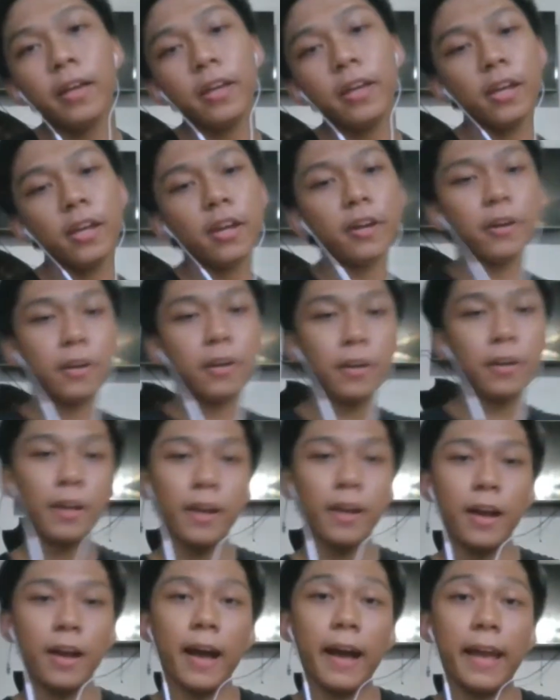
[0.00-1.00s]
Here,
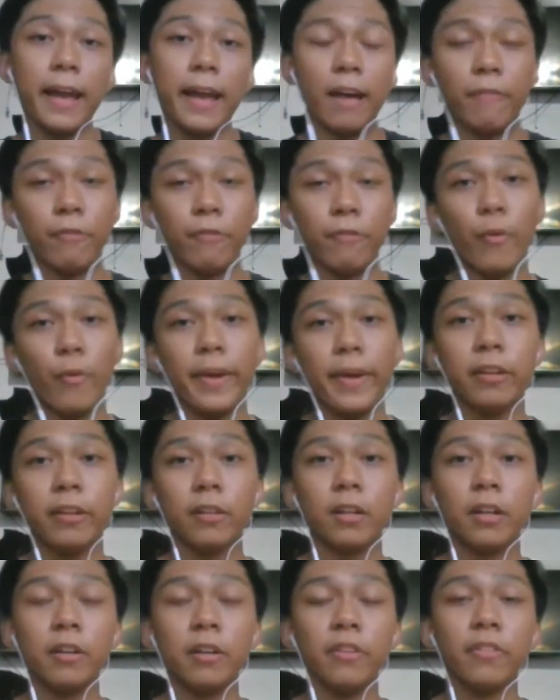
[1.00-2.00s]
I have a
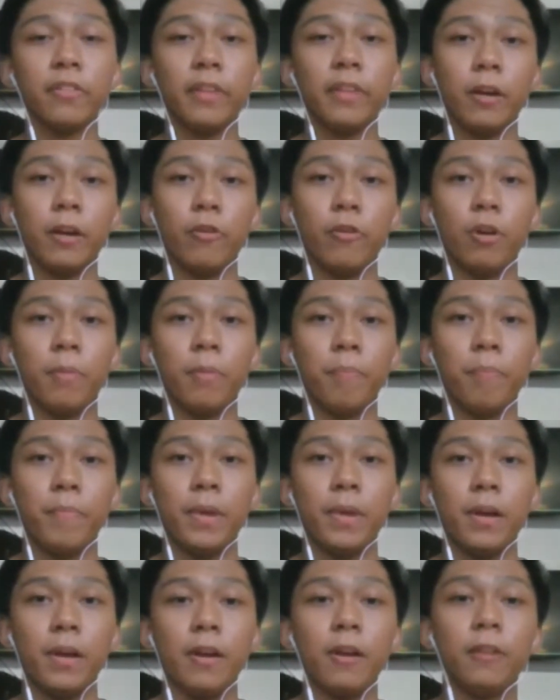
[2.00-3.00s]
regular snare
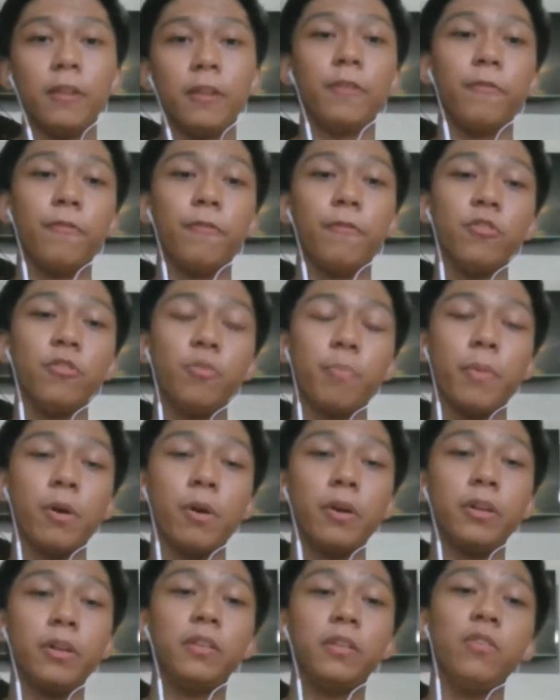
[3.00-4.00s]
drum. The first
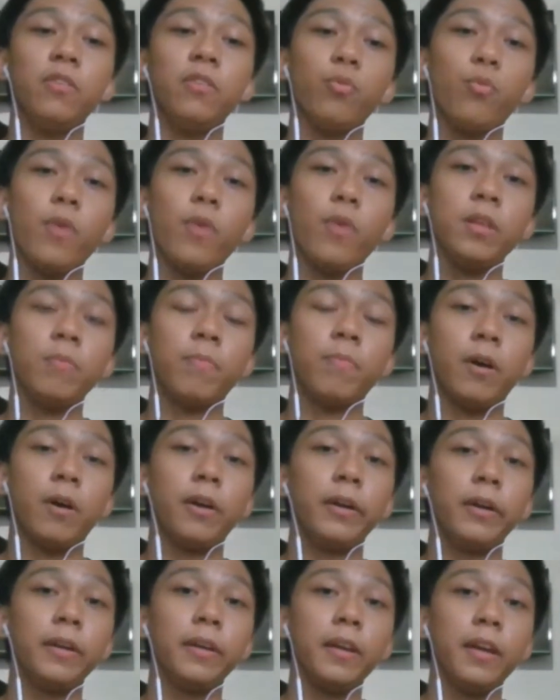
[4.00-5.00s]
part, this white
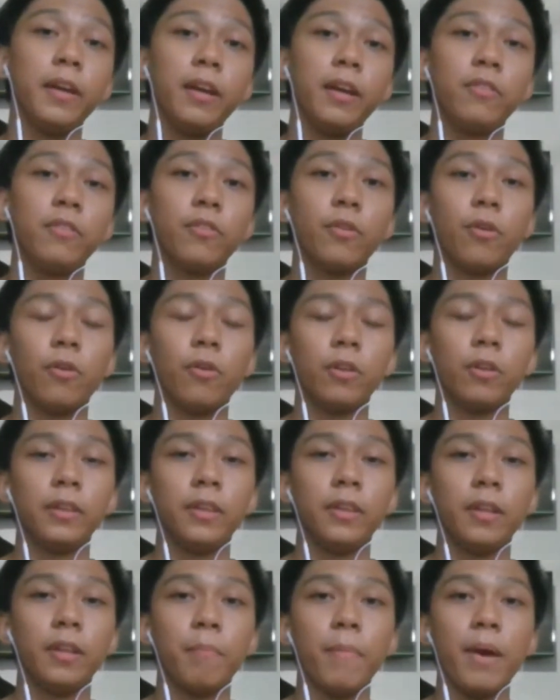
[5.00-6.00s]
part, is
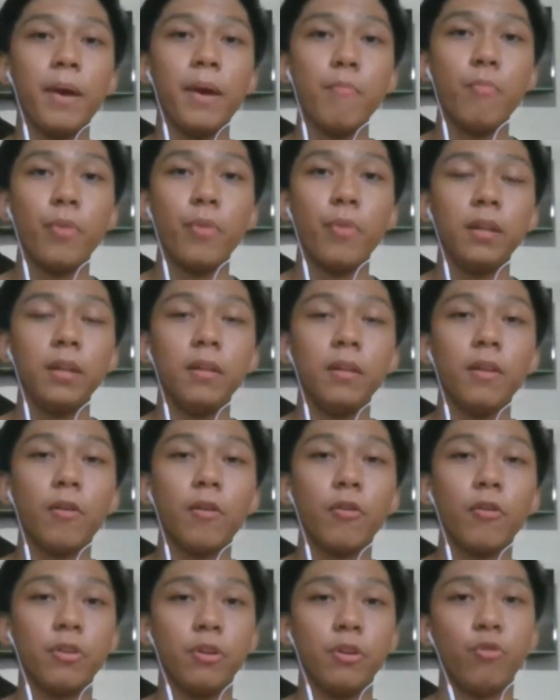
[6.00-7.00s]
called the membrane
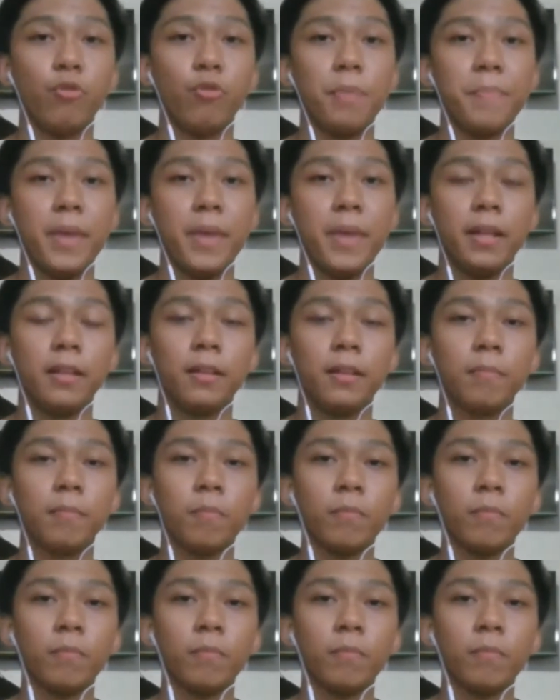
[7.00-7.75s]
or the drum head.